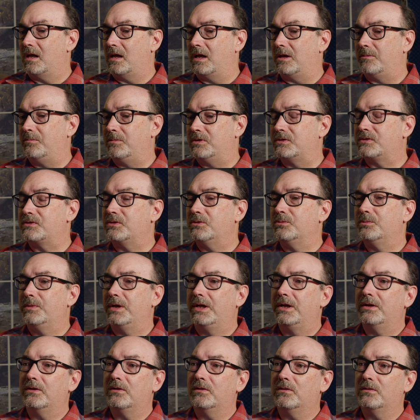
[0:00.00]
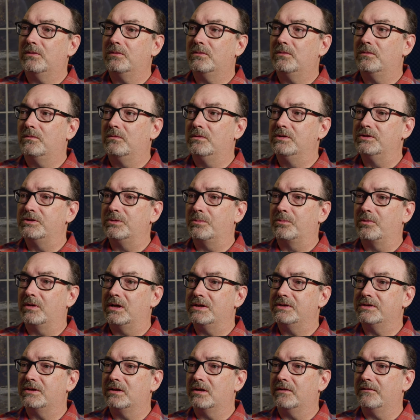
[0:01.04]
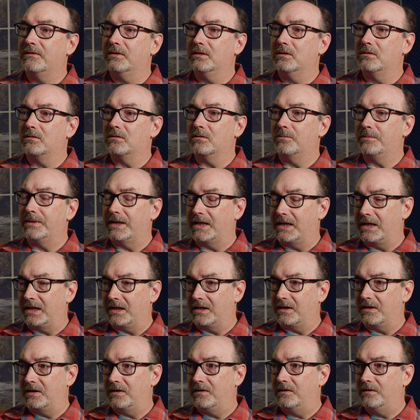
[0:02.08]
And Mr. Mayo was the president of a local bank.